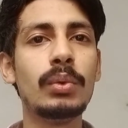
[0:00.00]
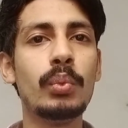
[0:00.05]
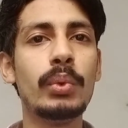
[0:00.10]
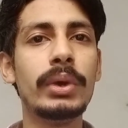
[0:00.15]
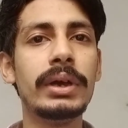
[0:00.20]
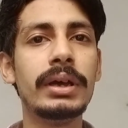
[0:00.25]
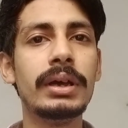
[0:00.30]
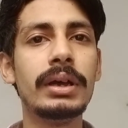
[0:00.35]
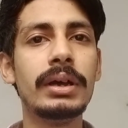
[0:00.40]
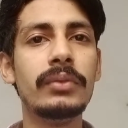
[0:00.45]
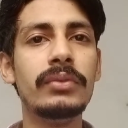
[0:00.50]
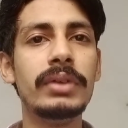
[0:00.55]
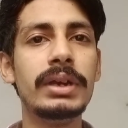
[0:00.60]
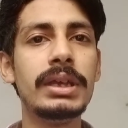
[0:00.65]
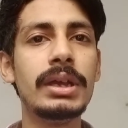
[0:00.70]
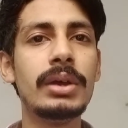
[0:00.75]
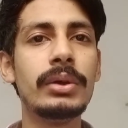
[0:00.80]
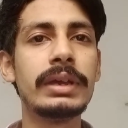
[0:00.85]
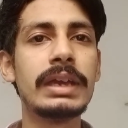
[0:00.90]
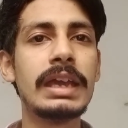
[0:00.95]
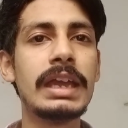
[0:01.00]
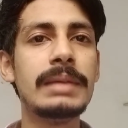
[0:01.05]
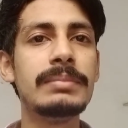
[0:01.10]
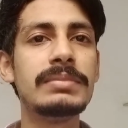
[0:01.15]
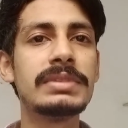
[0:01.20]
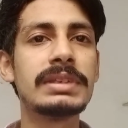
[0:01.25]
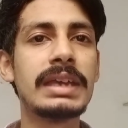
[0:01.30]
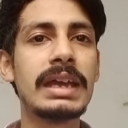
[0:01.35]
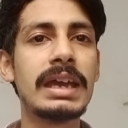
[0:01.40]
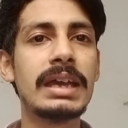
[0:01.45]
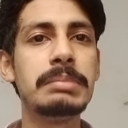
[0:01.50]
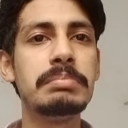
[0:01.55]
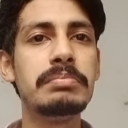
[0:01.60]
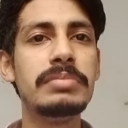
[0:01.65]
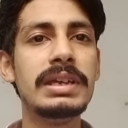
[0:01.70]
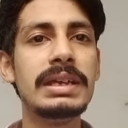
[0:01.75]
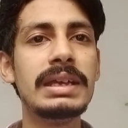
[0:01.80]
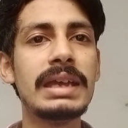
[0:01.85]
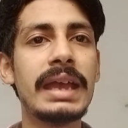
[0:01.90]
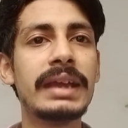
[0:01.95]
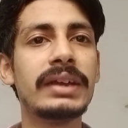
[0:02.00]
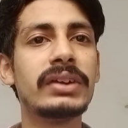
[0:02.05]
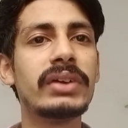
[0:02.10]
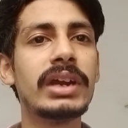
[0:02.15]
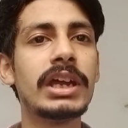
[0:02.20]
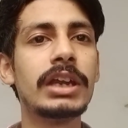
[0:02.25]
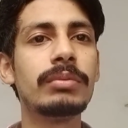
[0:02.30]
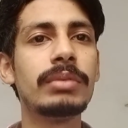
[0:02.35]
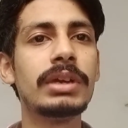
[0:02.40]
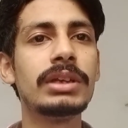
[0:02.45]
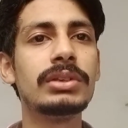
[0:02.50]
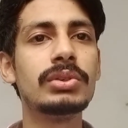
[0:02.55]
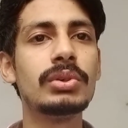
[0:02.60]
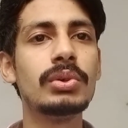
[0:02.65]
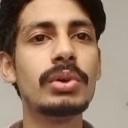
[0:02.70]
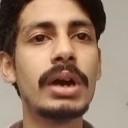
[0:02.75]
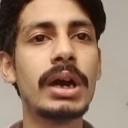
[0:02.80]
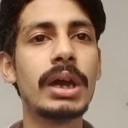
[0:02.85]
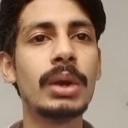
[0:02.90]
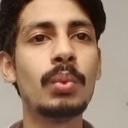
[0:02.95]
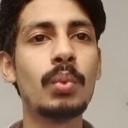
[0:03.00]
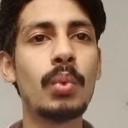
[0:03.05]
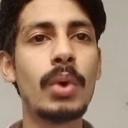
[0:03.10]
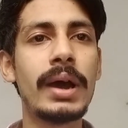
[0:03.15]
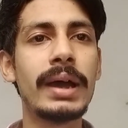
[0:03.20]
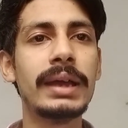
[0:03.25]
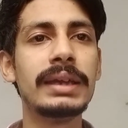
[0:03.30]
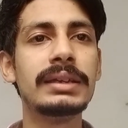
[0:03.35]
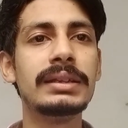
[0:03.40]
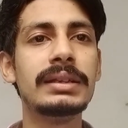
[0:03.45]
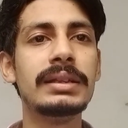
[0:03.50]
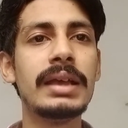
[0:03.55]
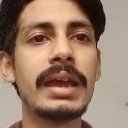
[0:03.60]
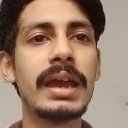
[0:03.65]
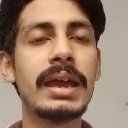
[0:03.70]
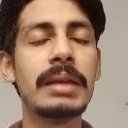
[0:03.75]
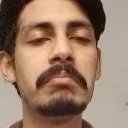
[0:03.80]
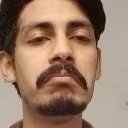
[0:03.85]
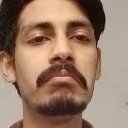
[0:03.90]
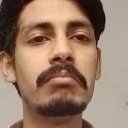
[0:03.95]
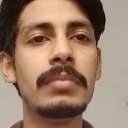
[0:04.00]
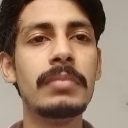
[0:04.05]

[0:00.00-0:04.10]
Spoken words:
where video games can be a great way to unwind and